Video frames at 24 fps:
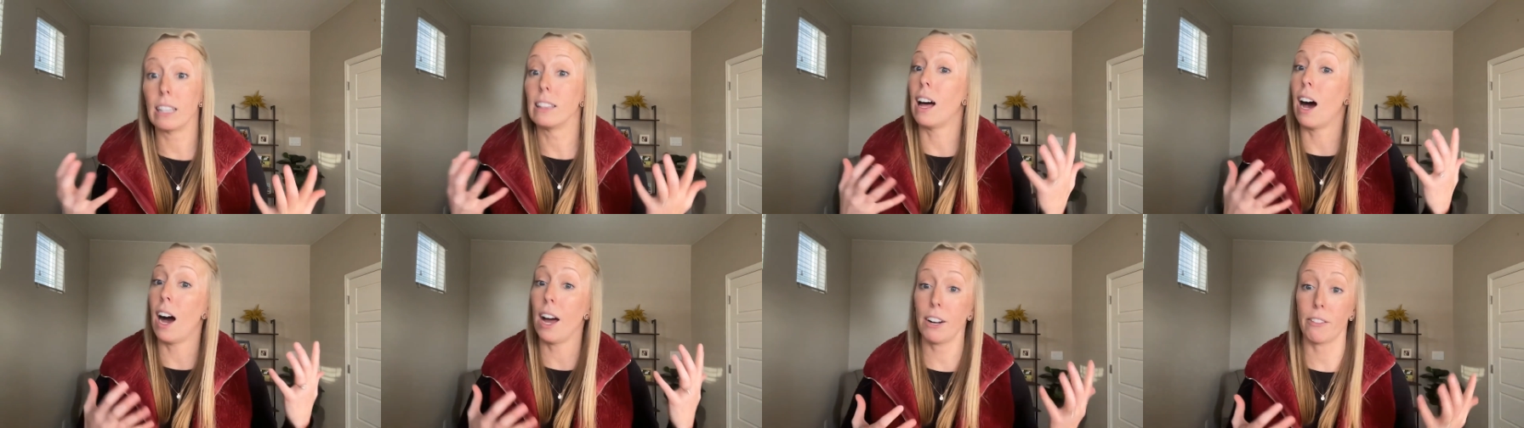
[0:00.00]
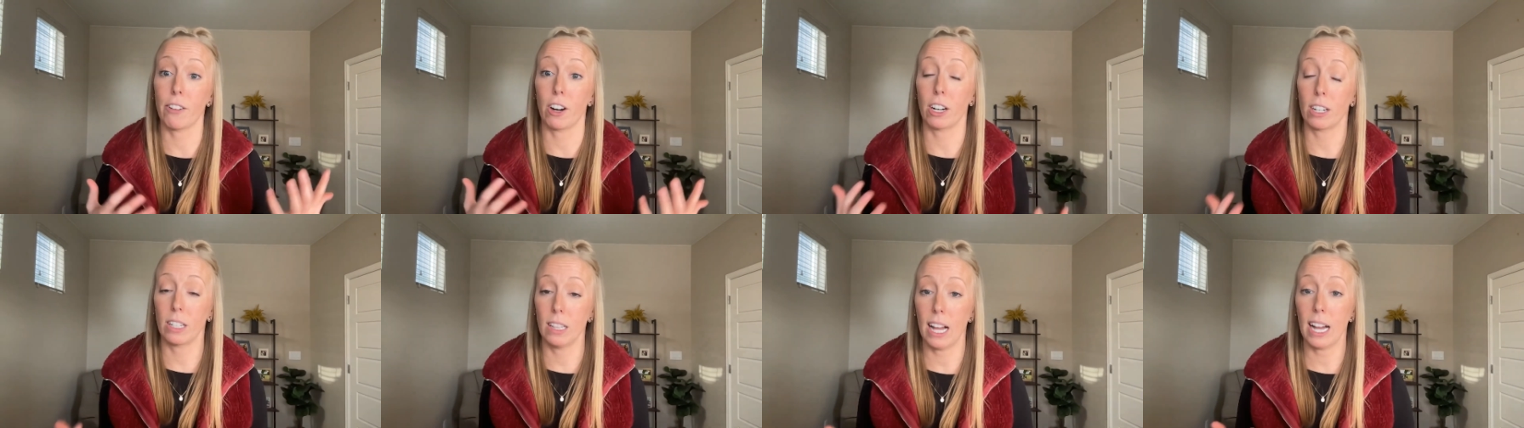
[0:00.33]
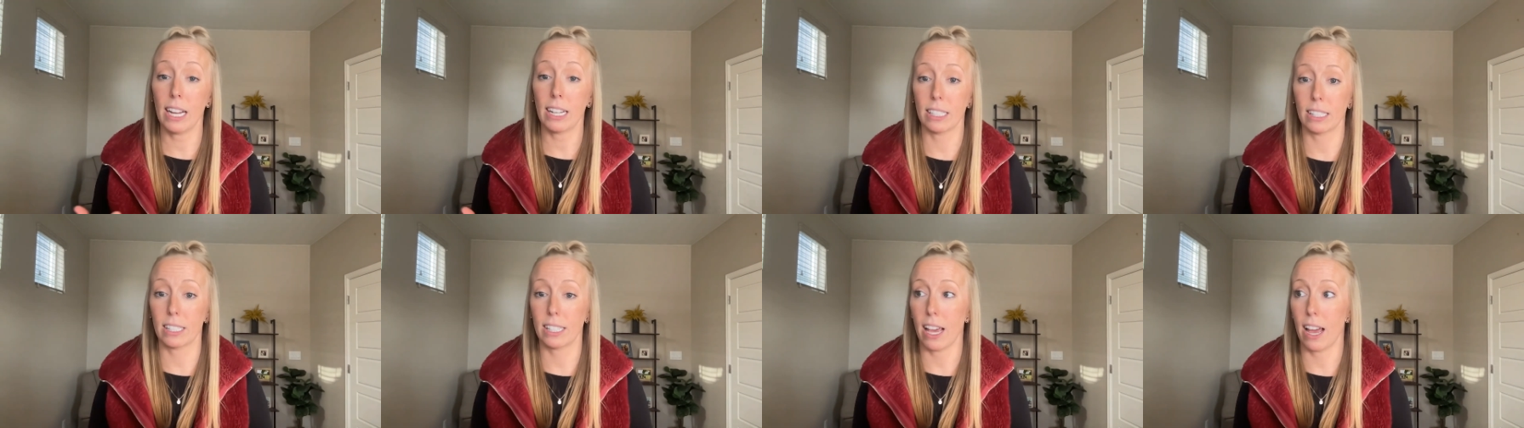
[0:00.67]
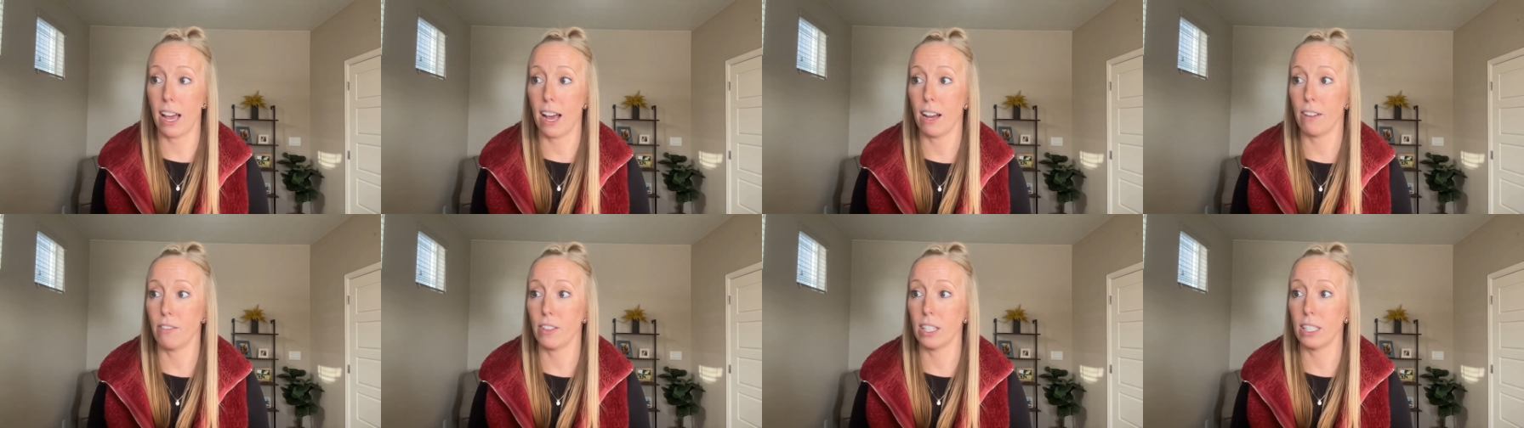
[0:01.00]
lot of our clients
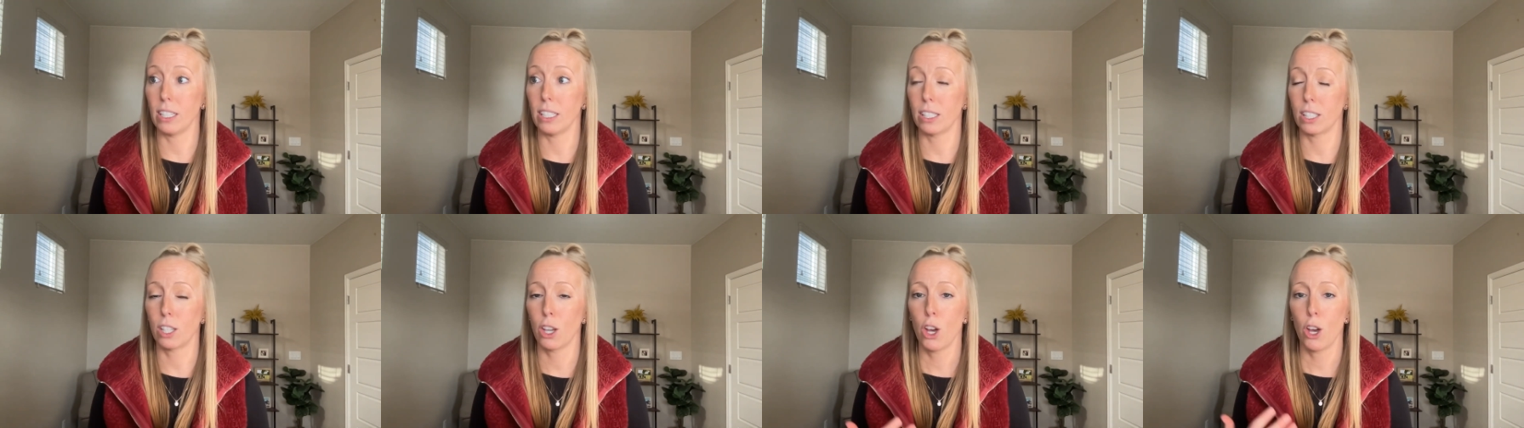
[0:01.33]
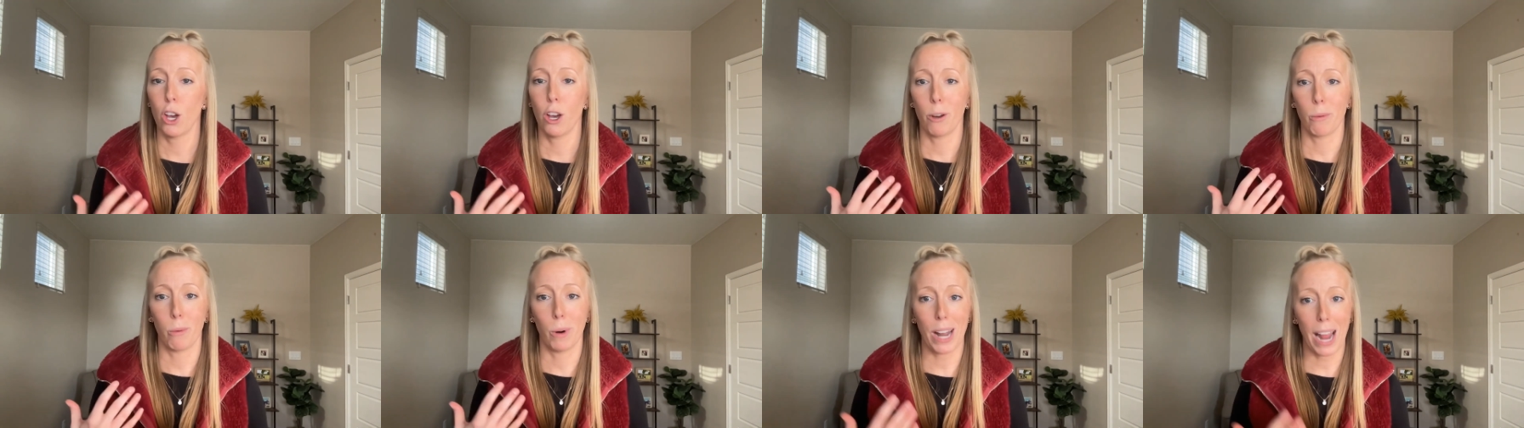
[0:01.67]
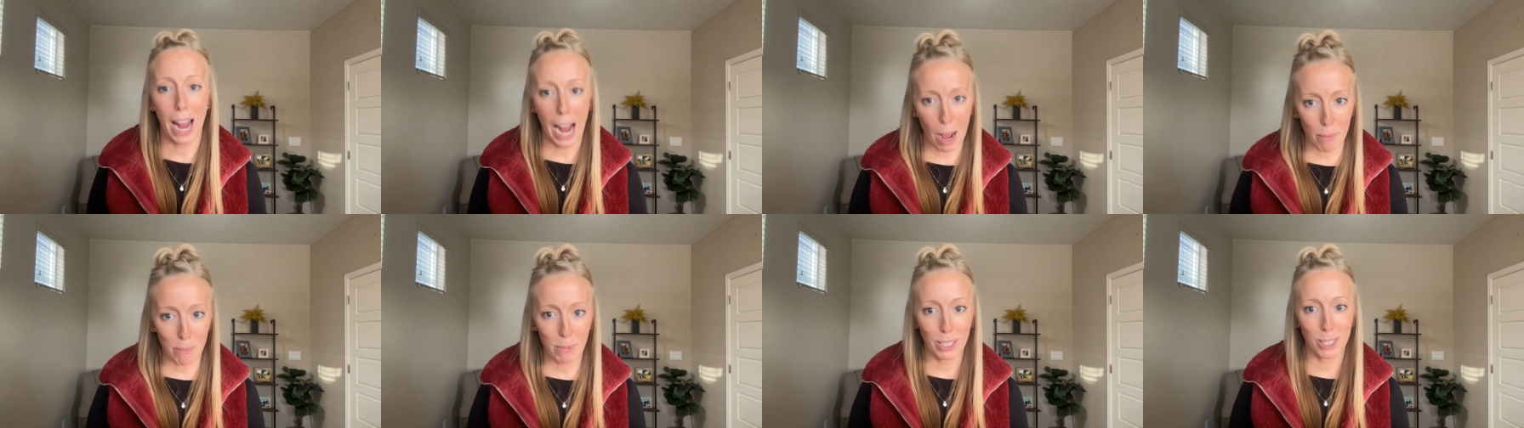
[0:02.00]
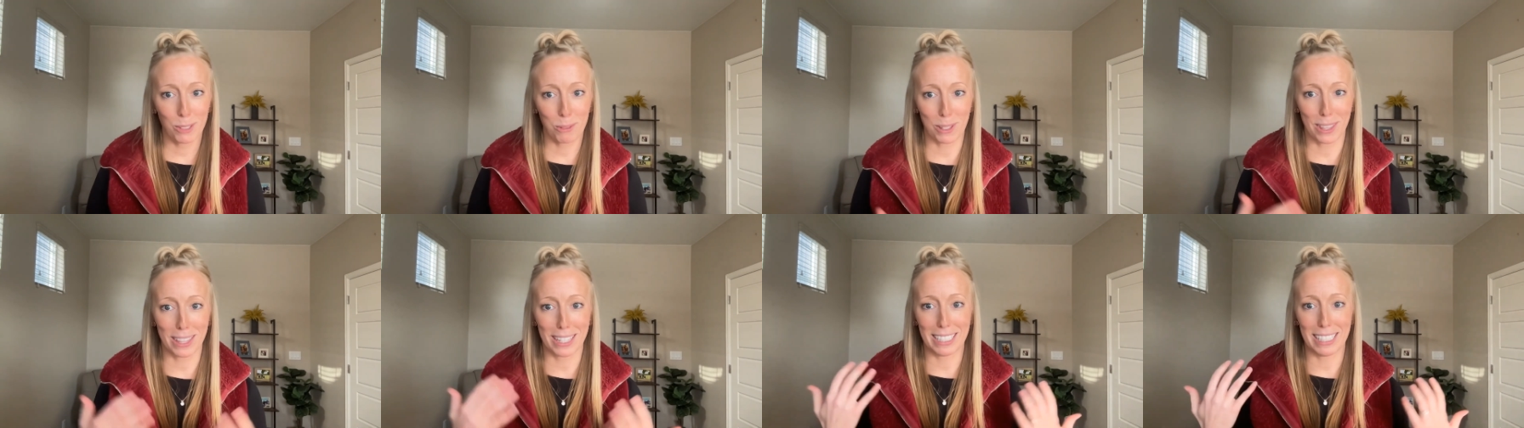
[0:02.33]
have is what happens
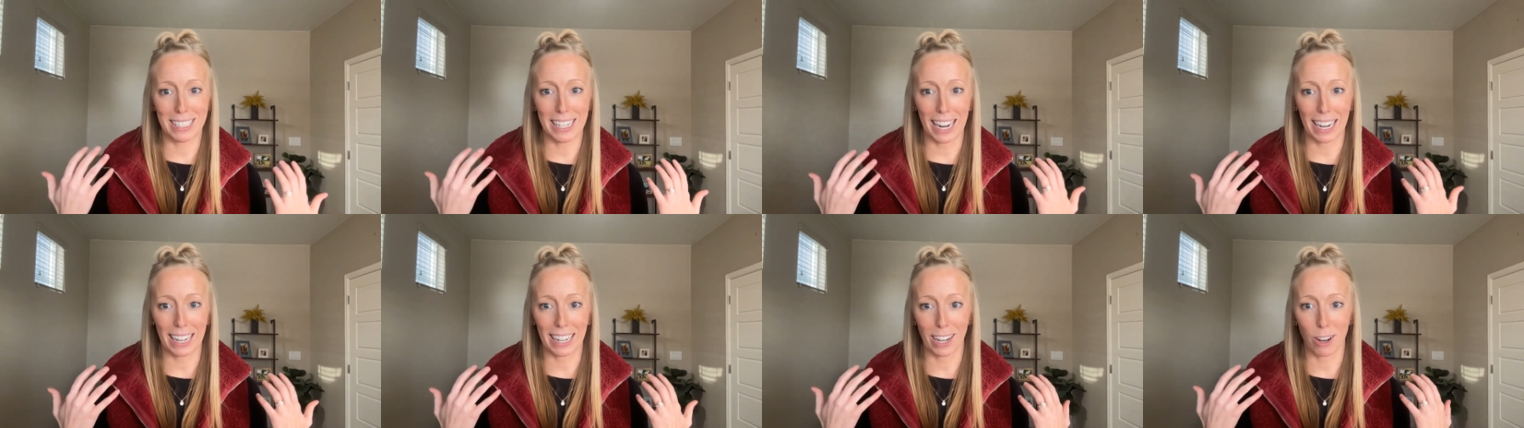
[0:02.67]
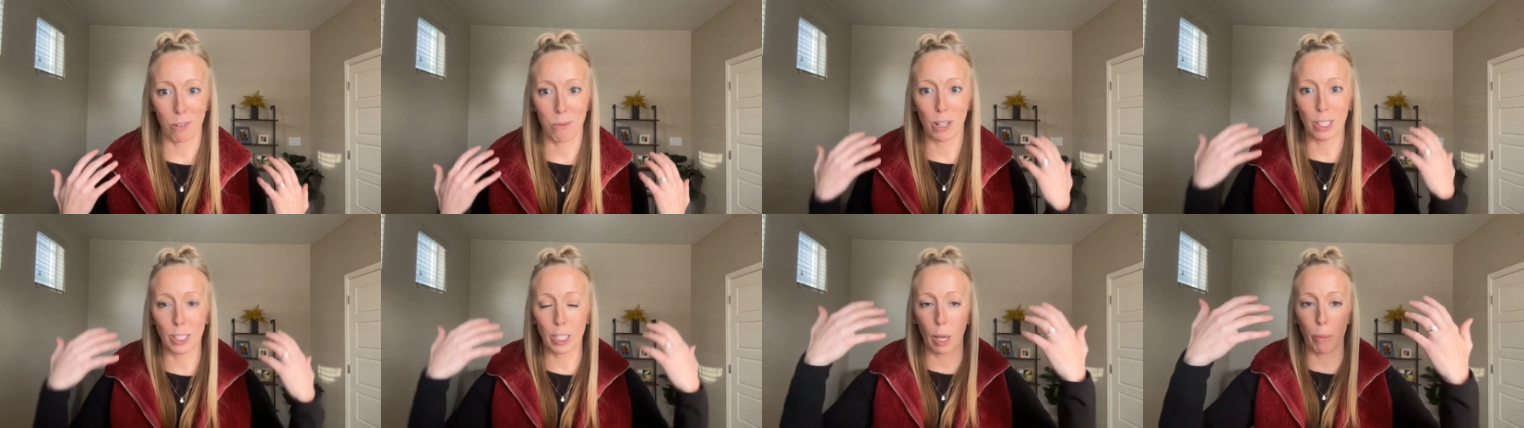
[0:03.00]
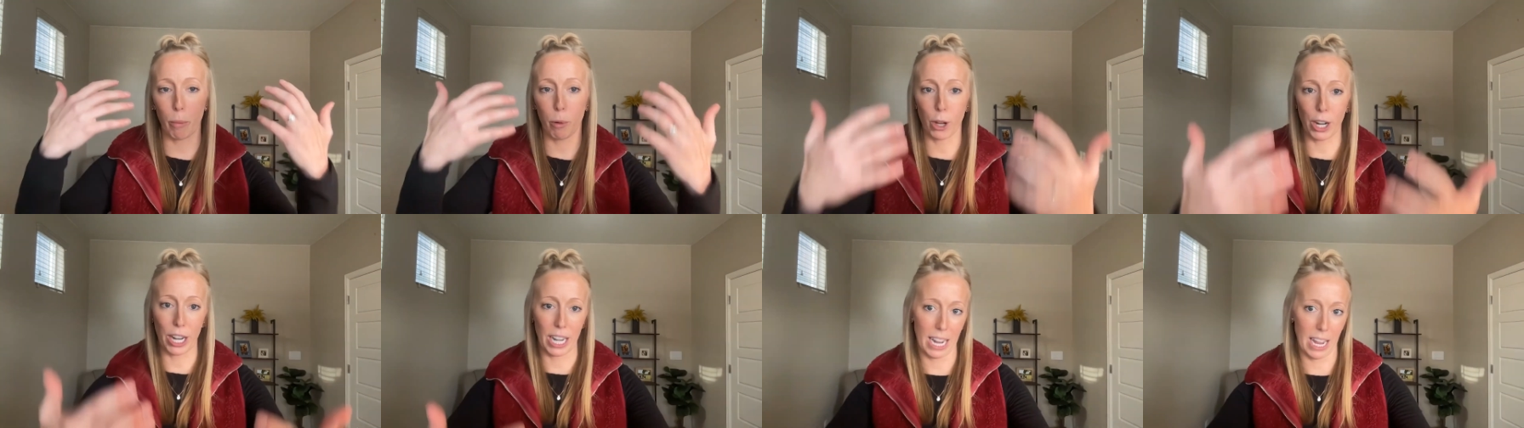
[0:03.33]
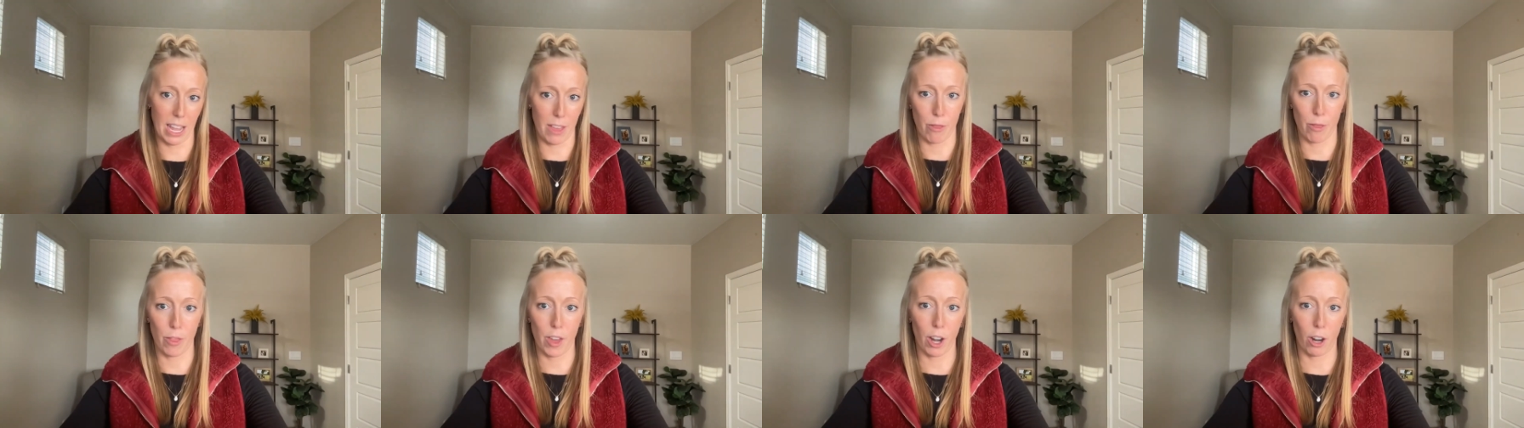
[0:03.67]
with the data once I put it
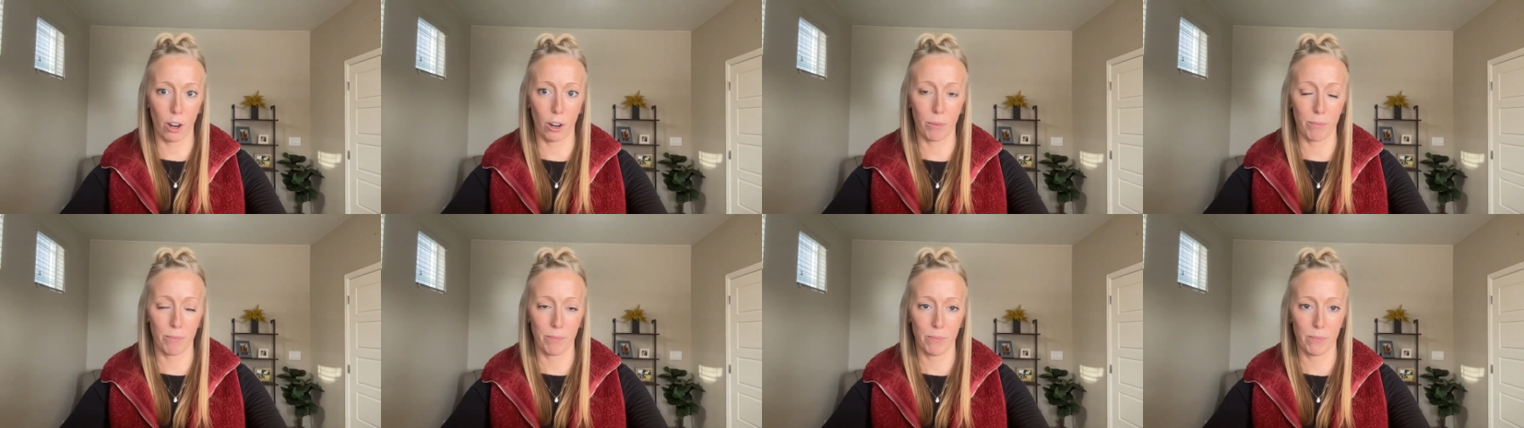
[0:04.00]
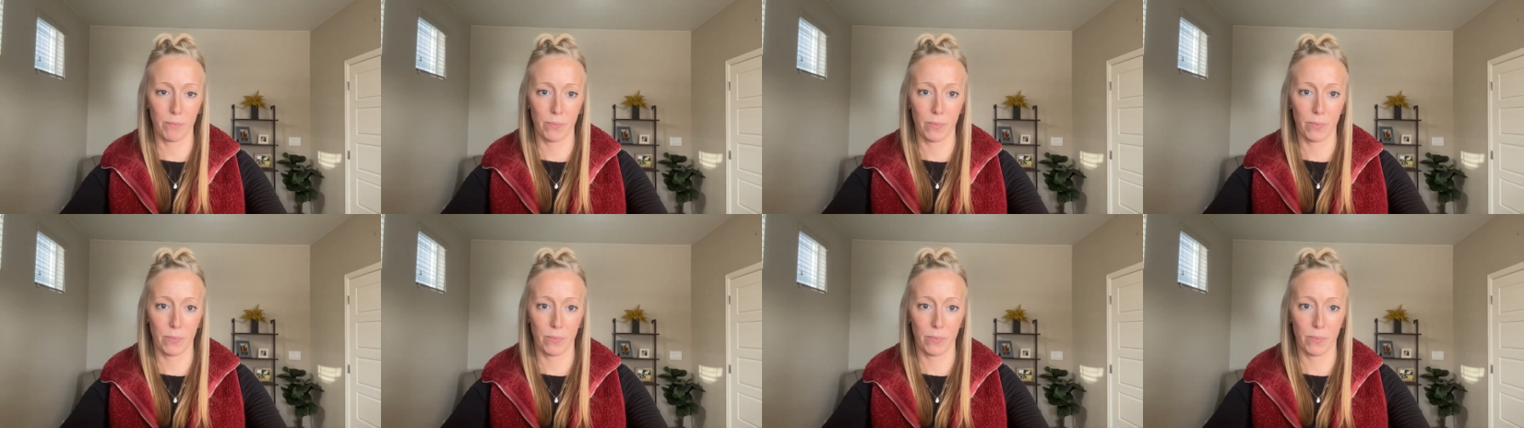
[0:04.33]
in there?